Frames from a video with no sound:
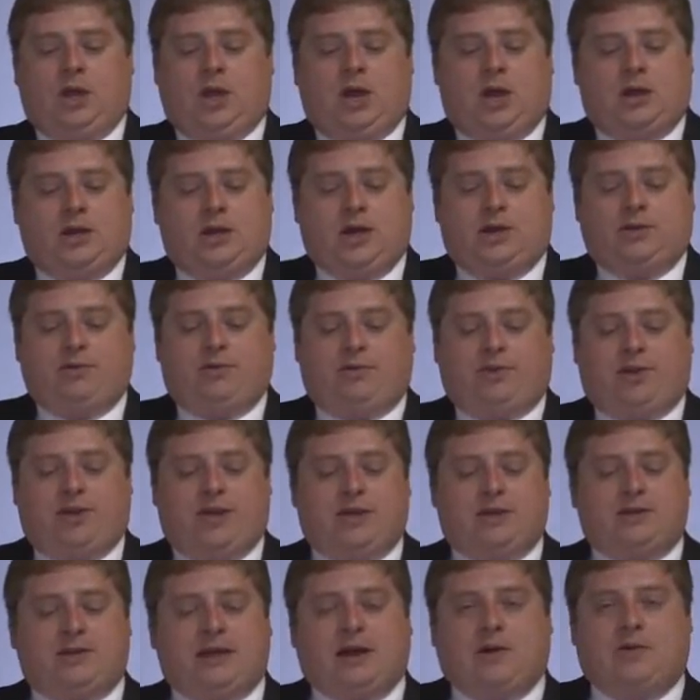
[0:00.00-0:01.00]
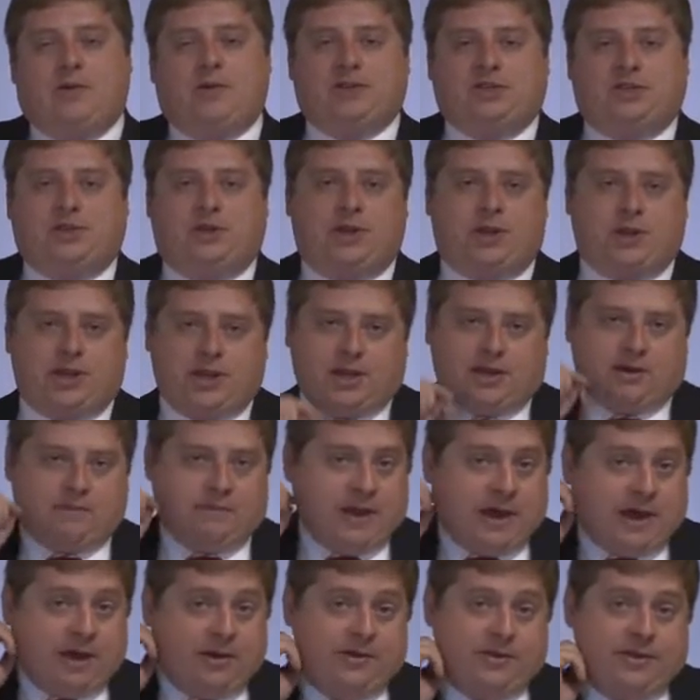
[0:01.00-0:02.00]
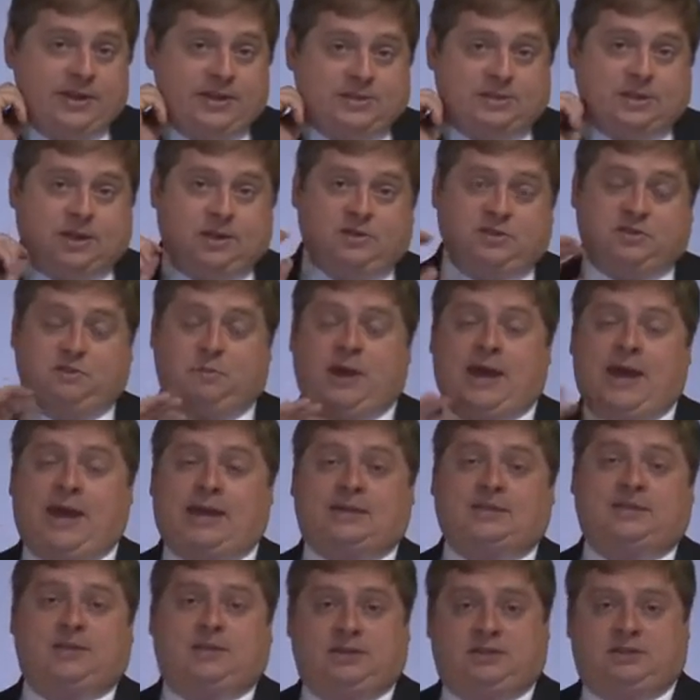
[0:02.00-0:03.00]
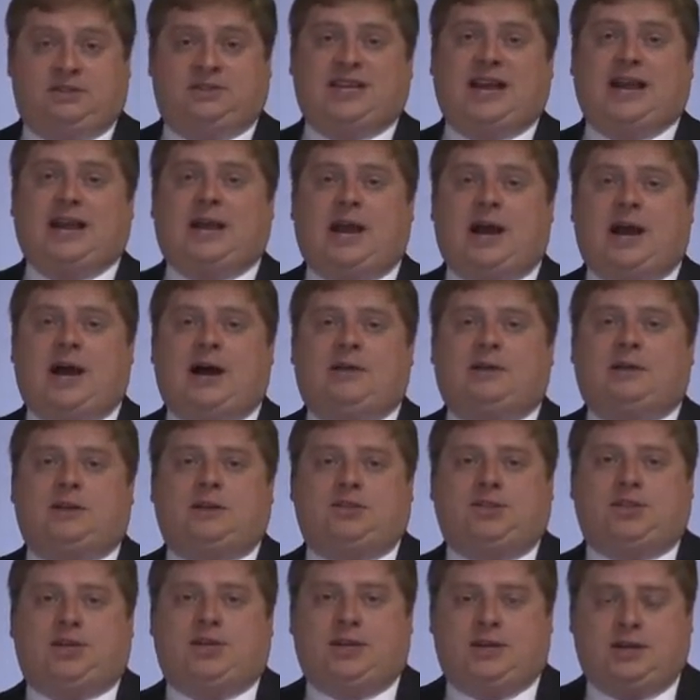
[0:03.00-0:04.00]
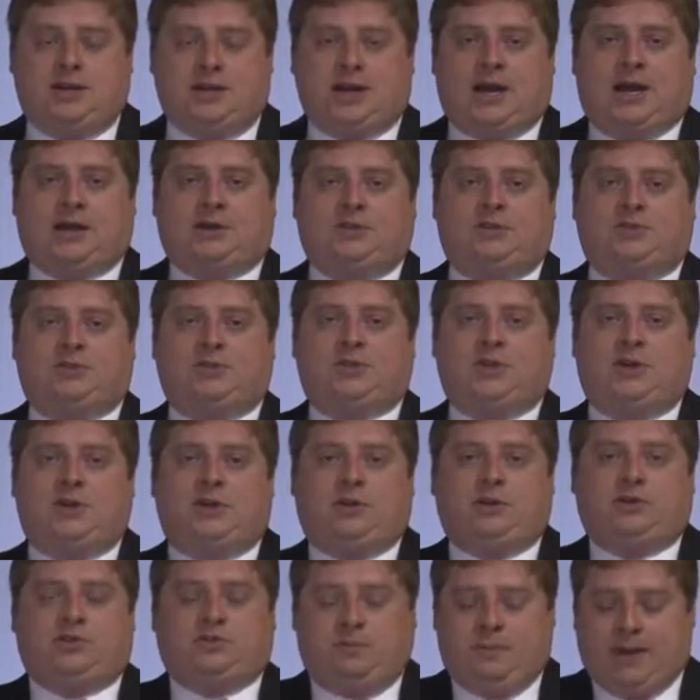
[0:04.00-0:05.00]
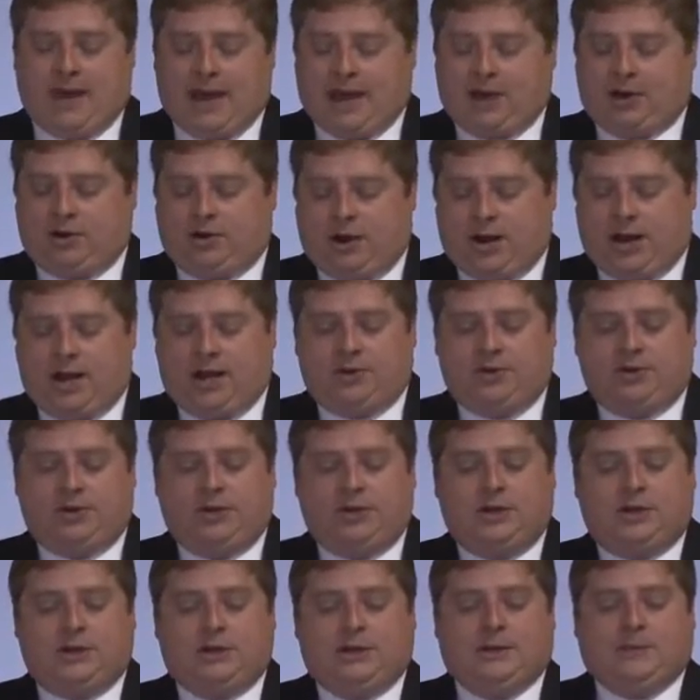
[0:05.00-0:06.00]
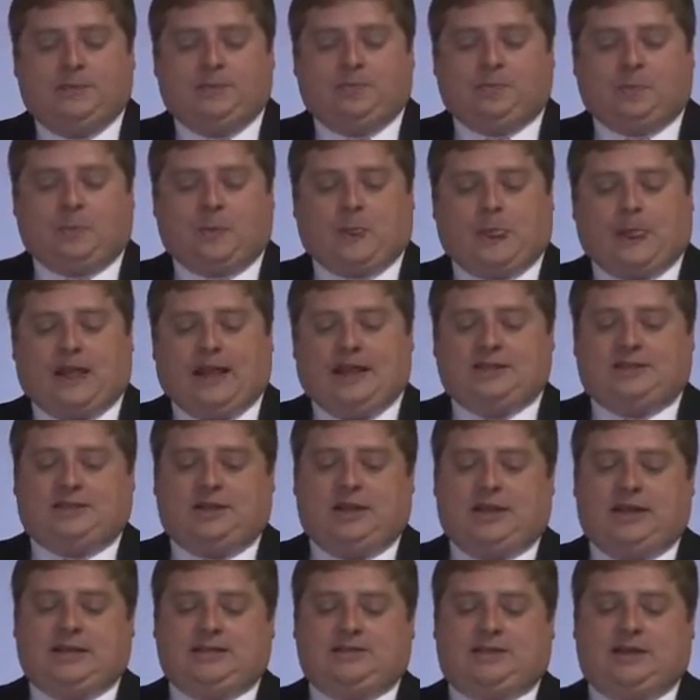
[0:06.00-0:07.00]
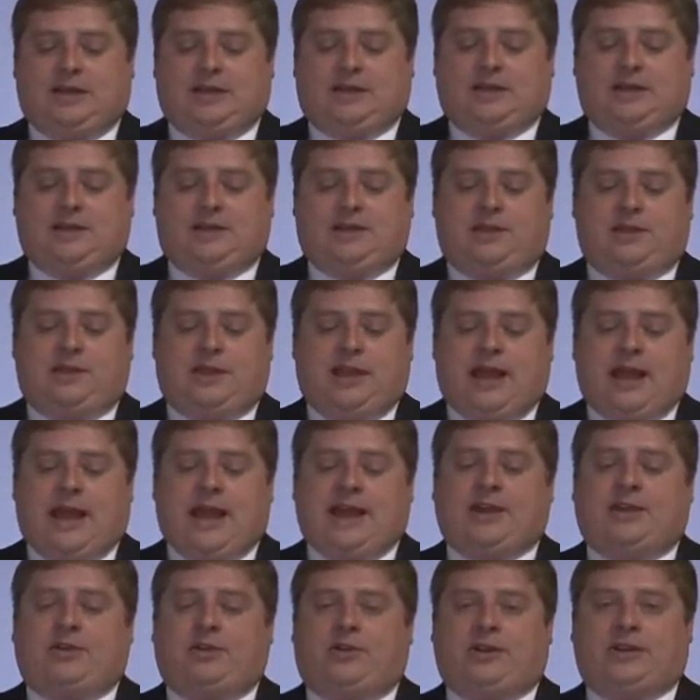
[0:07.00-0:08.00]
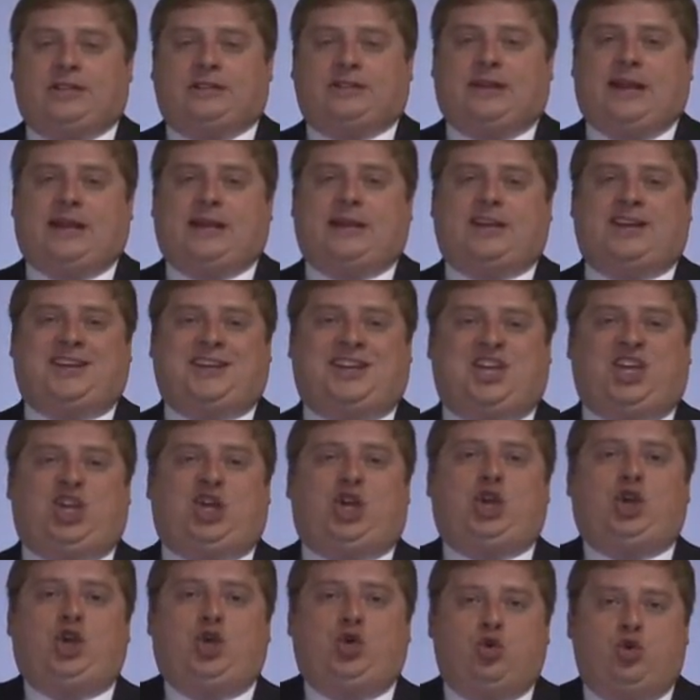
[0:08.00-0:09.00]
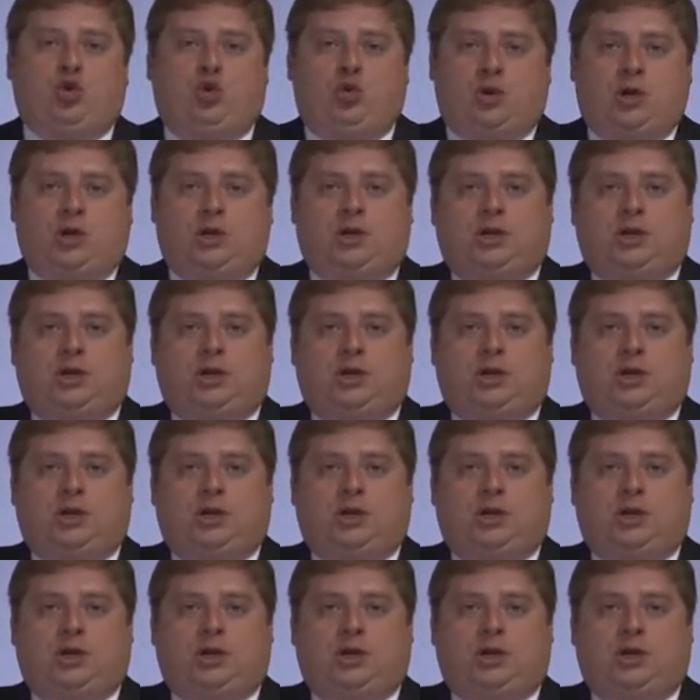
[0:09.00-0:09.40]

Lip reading: Another thing that I want you to think about, and this goes back to psychology and Dr. Singer's background, is that the anchor is like a cue.